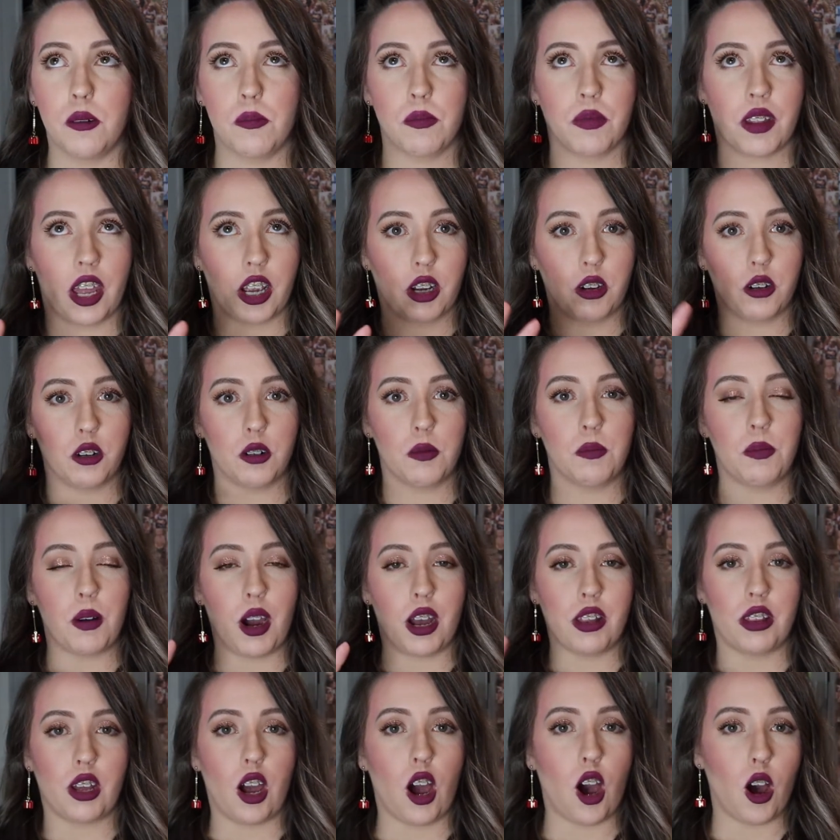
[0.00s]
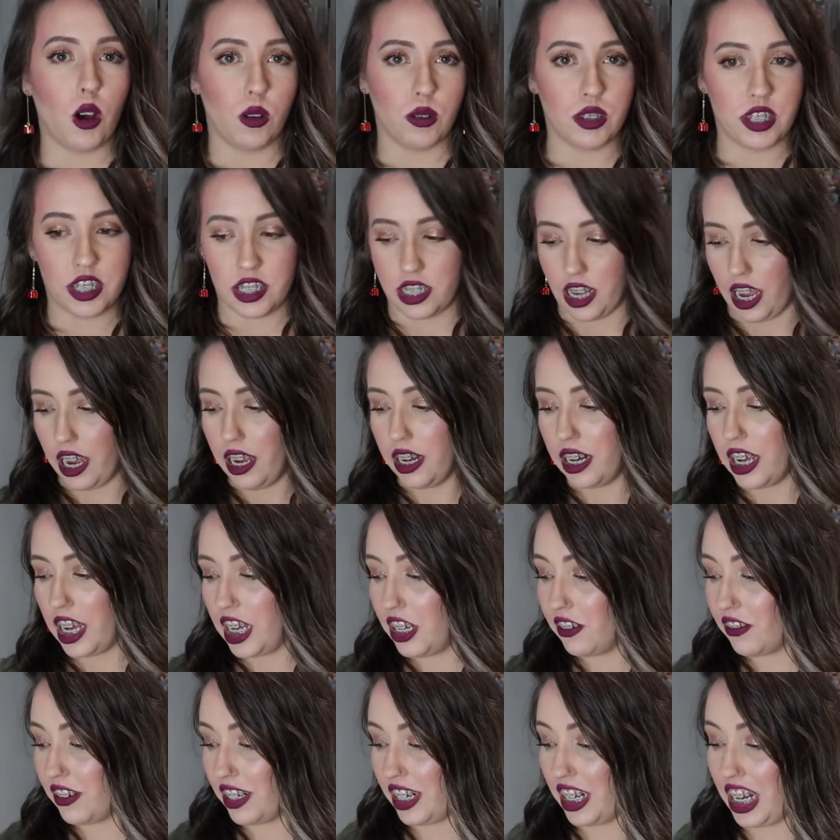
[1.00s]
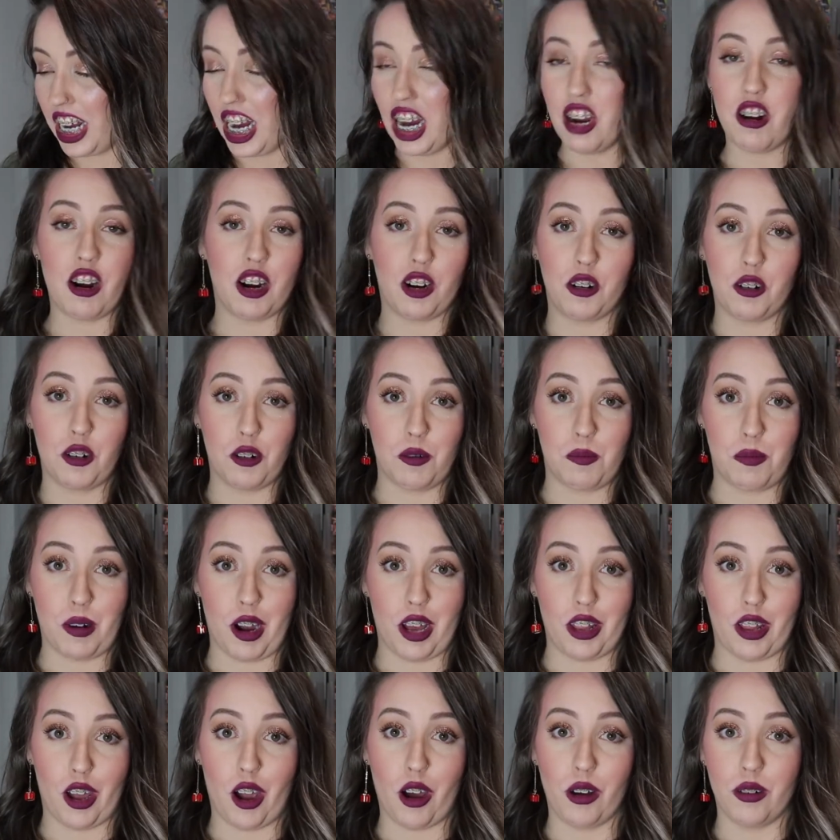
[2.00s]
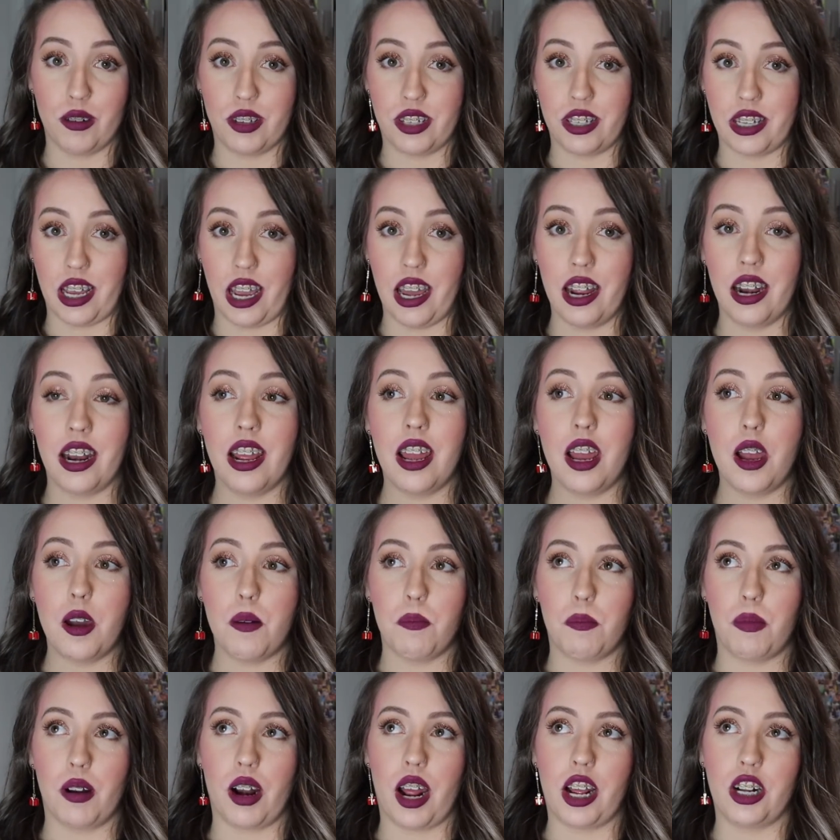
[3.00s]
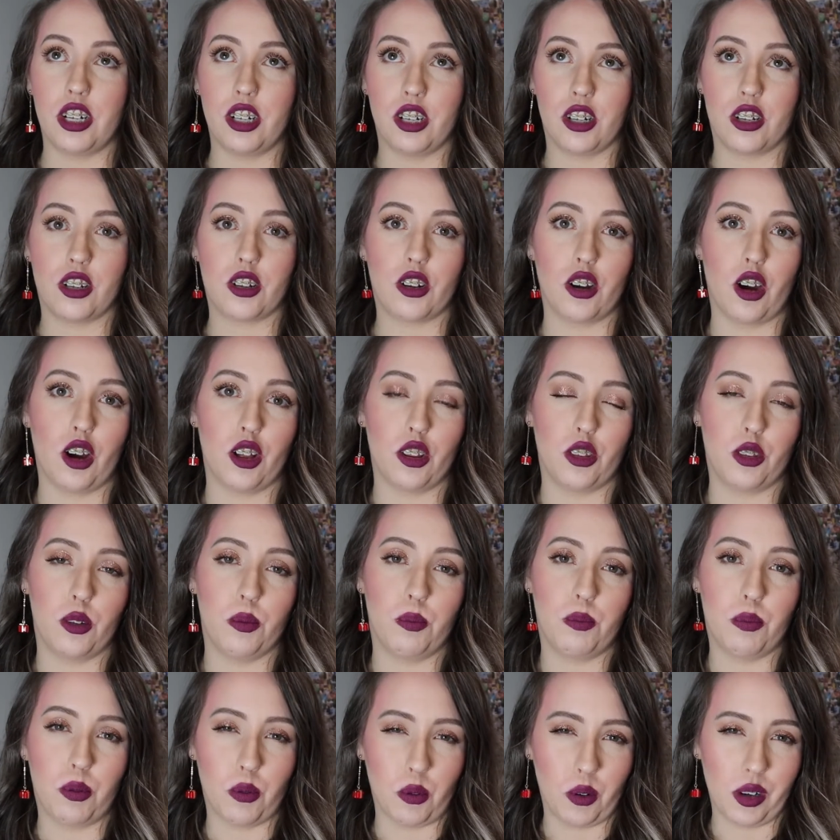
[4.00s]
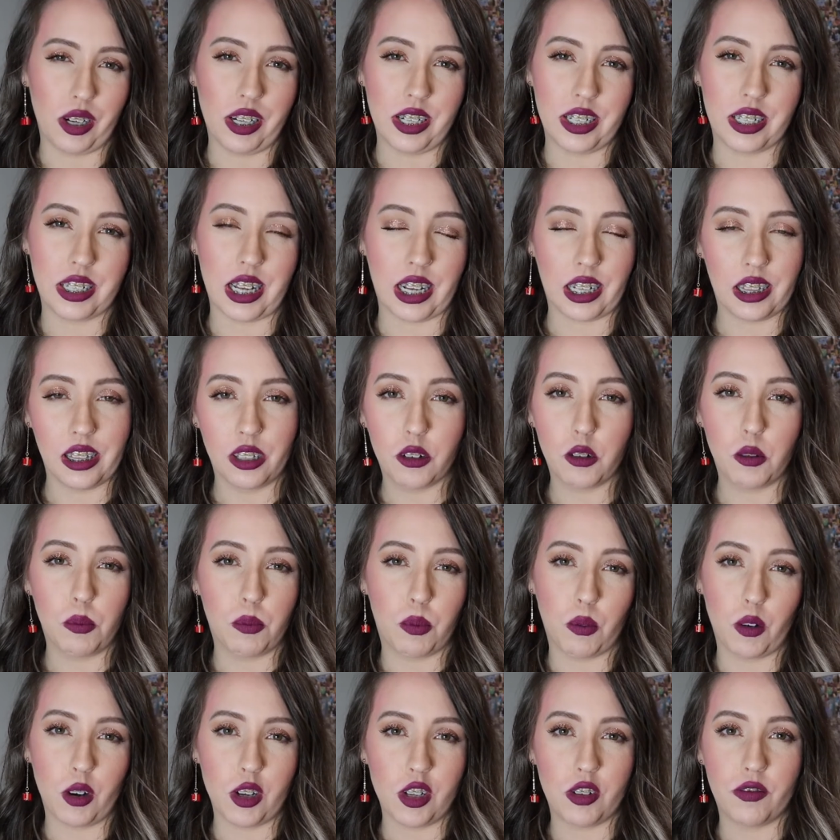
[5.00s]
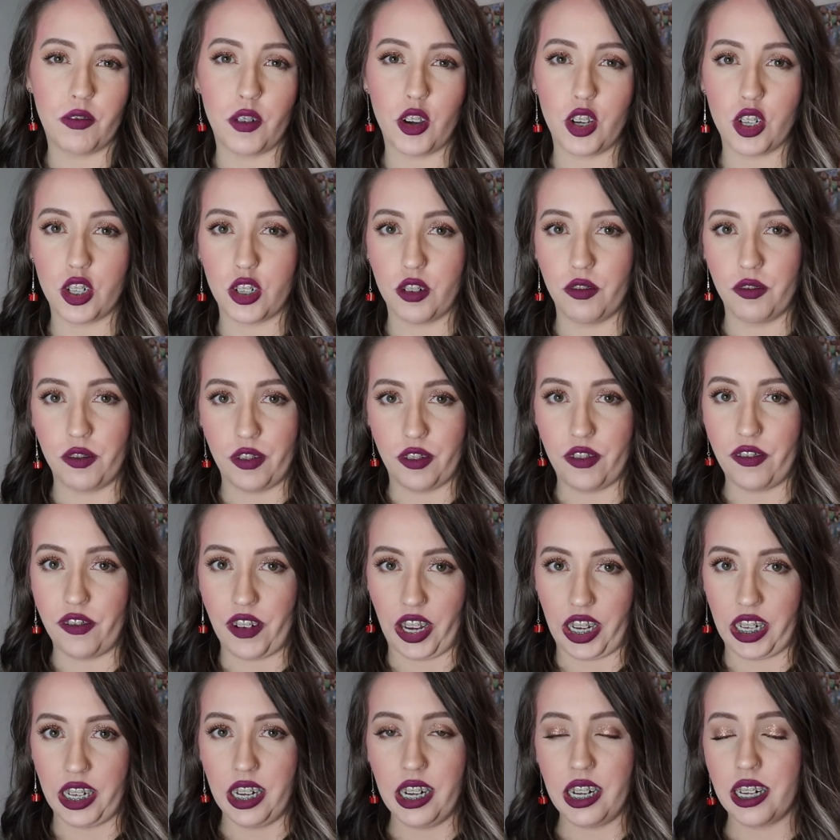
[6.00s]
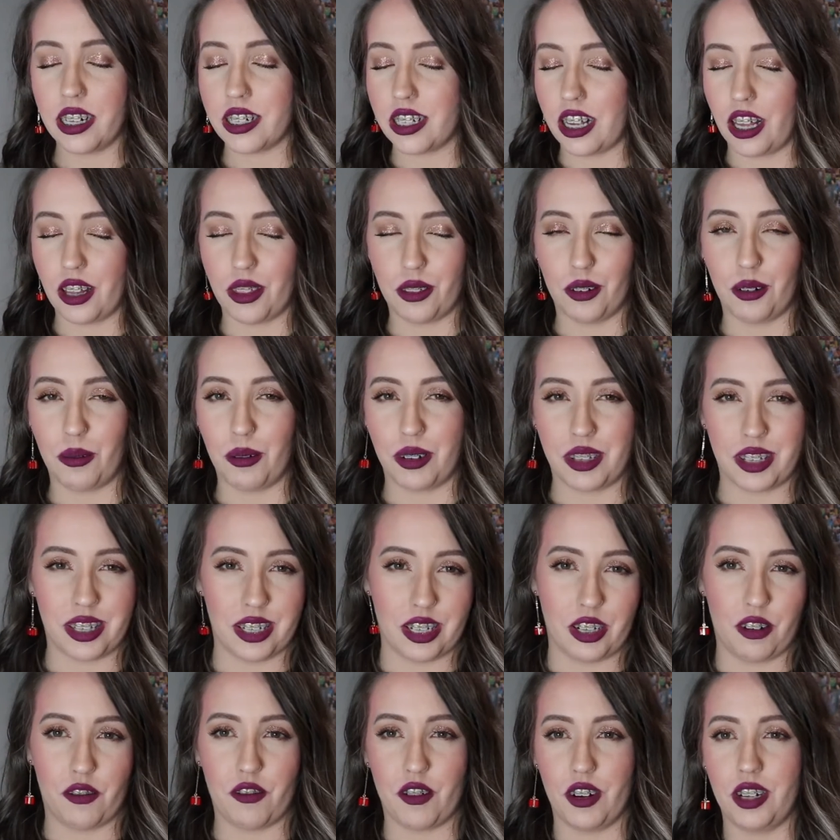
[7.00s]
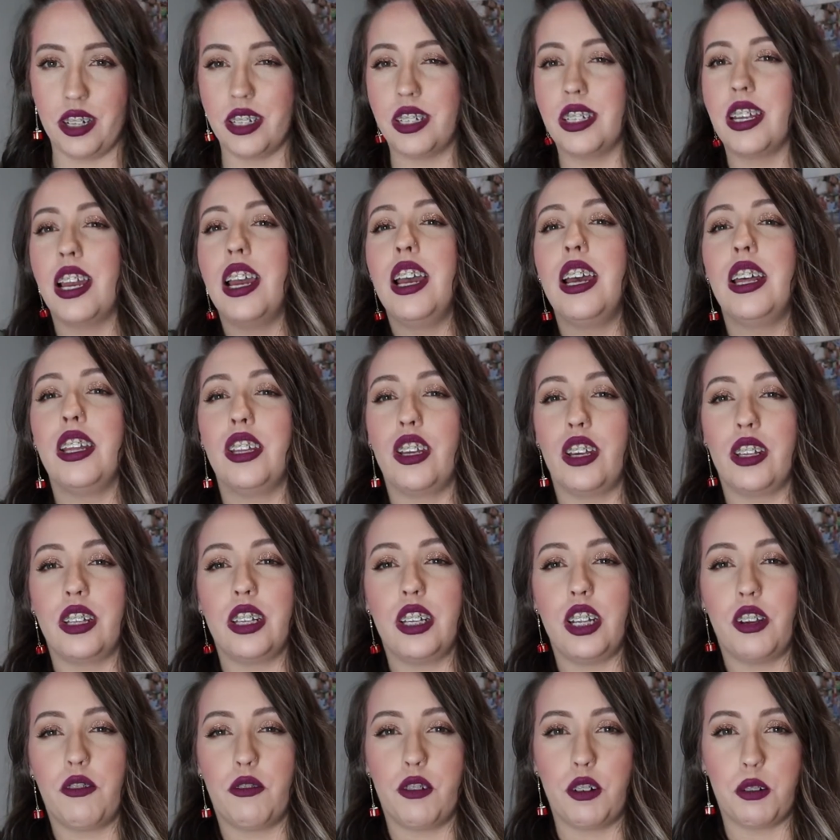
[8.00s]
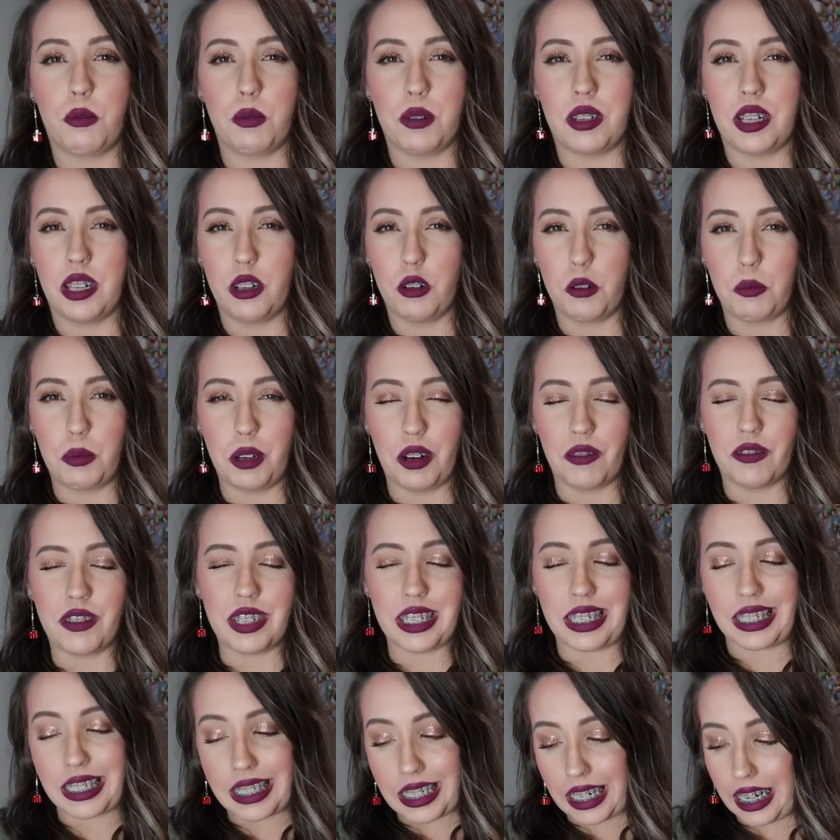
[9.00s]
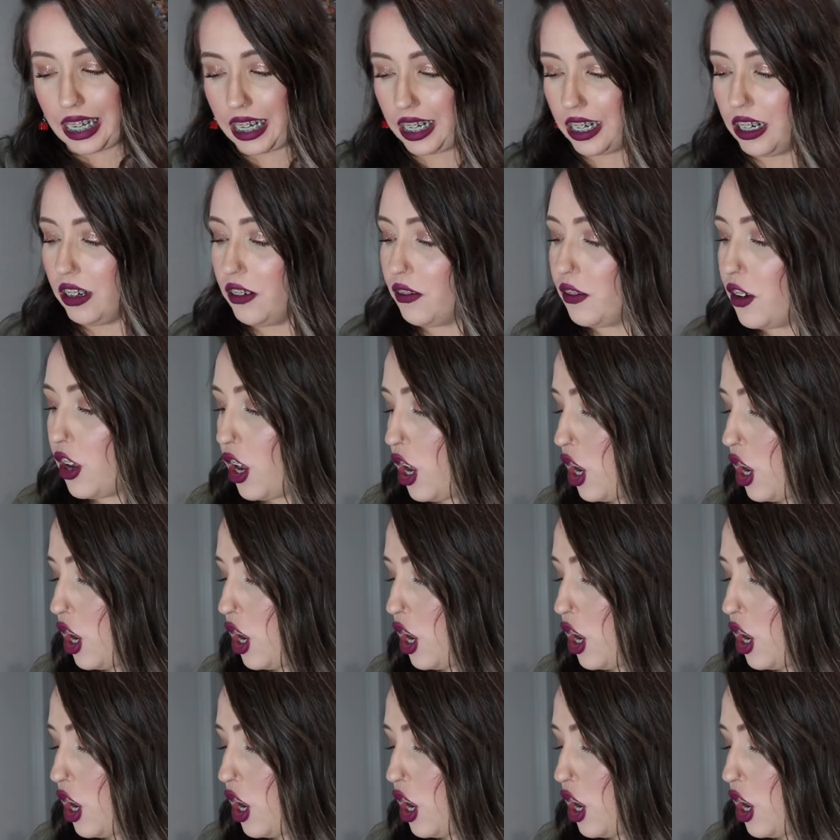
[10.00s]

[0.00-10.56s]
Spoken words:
I couldn't buy the whole set. Even here I couldn't buy the whole set. But I just got the boys, like little boys version for Phoenix. I thought, what's the difference? The only difference was a little bit of the sleeve.